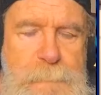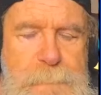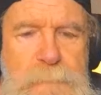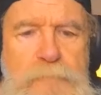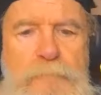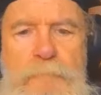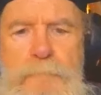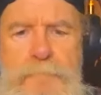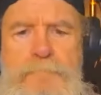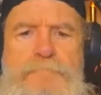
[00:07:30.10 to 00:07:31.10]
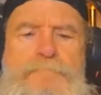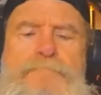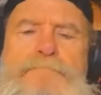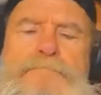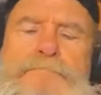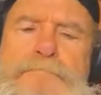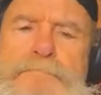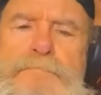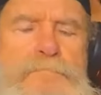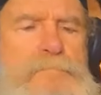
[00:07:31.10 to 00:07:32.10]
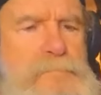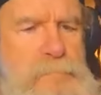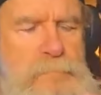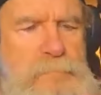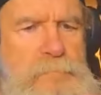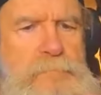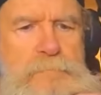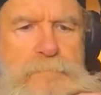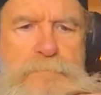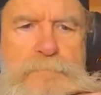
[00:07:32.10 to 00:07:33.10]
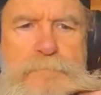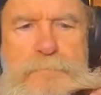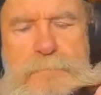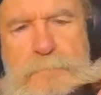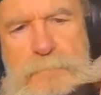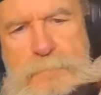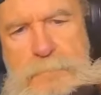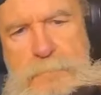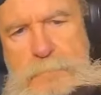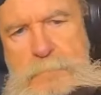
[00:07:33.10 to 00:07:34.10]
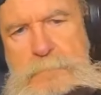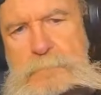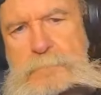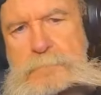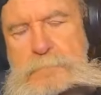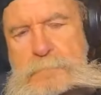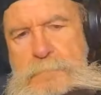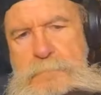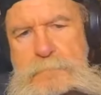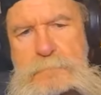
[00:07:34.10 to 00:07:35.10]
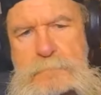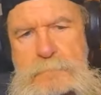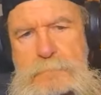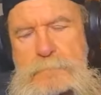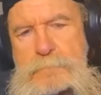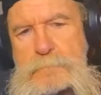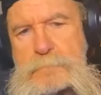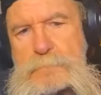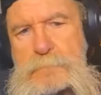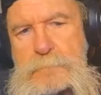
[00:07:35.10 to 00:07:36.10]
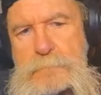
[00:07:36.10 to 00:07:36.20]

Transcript: [no speech]